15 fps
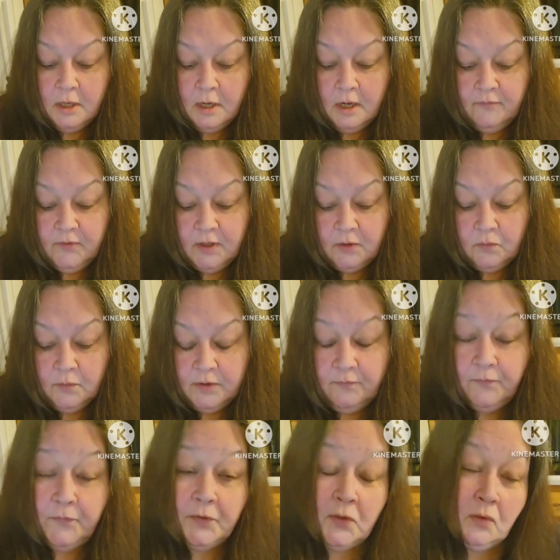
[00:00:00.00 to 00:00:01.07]
I've got to
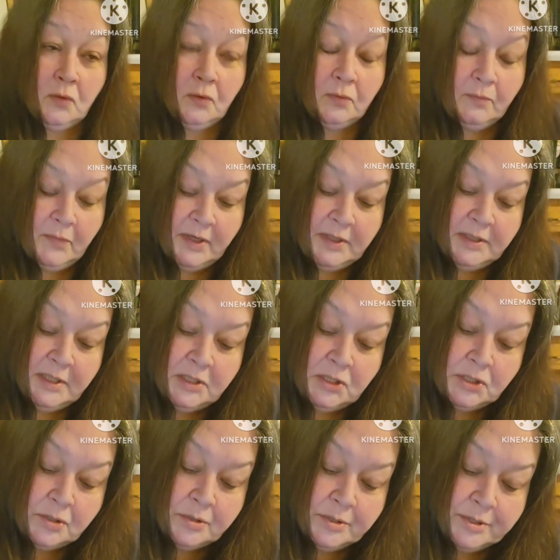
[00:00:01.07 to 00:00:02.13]
refill my
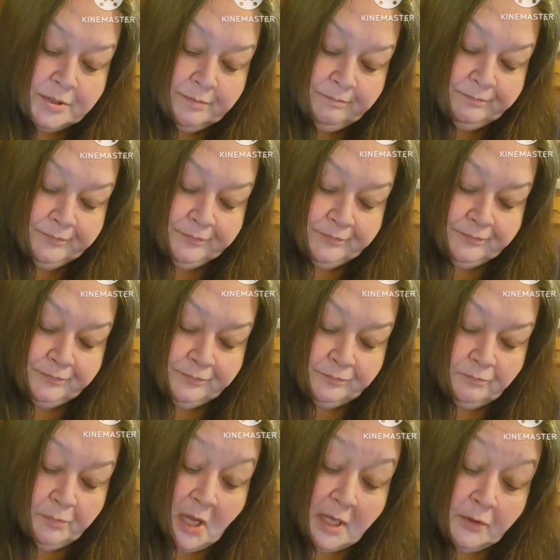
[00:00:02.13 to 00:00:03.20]
tinctures
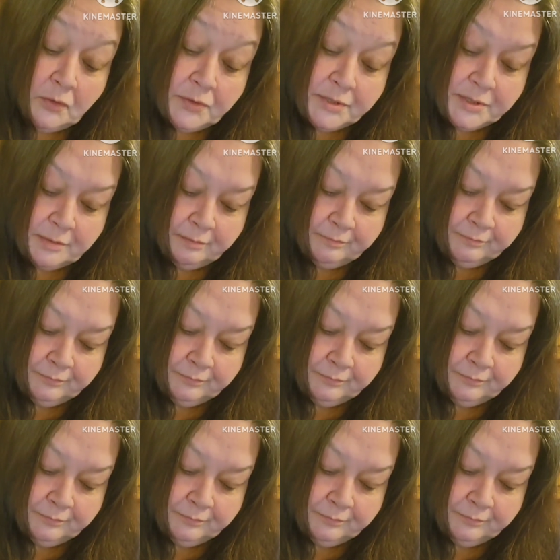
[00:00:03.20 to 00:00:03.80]
bottles.